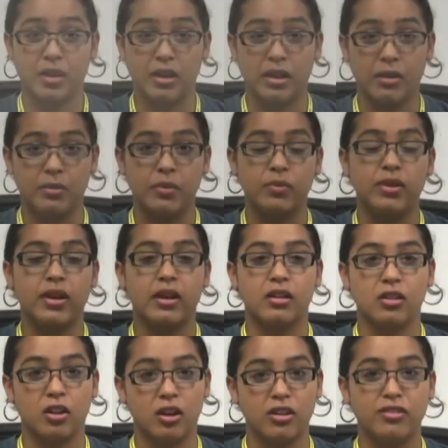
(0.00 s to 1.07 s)
Um, and we get
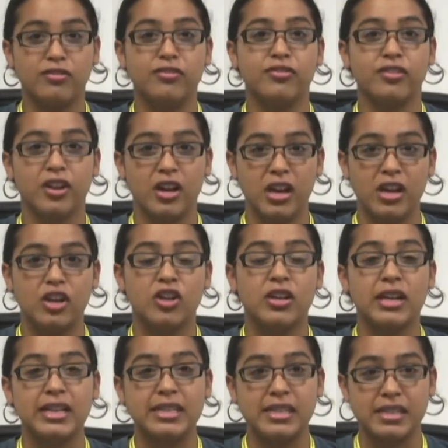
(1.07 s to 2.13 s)
a lot of good
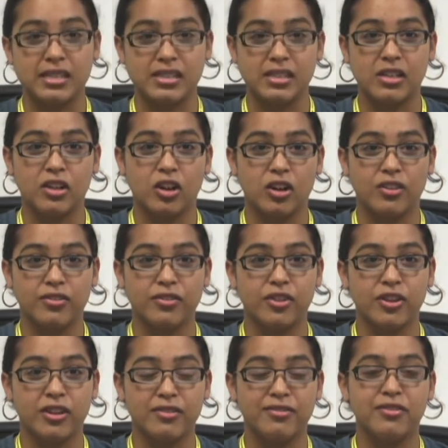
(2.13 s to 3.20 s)
ideas and a lot of
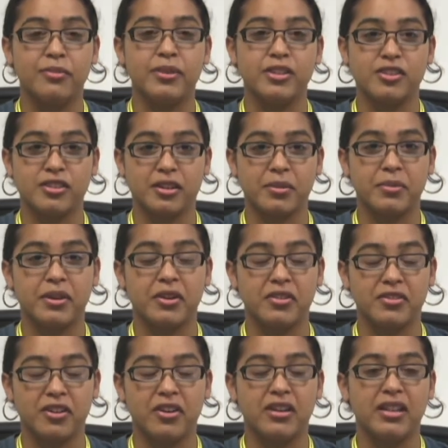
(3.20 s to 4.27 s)
good information coming out
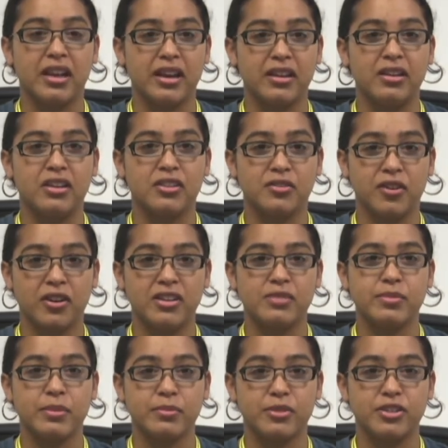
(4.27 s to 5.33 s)
of RLI as far as
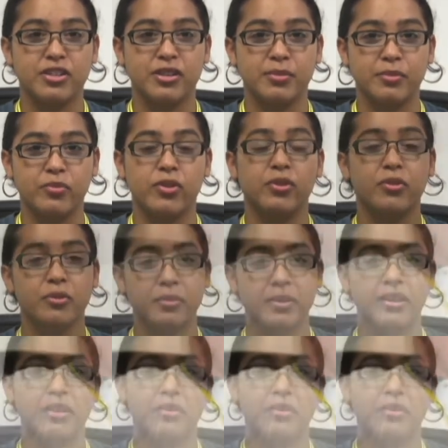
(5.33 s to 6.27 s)
membership recruitment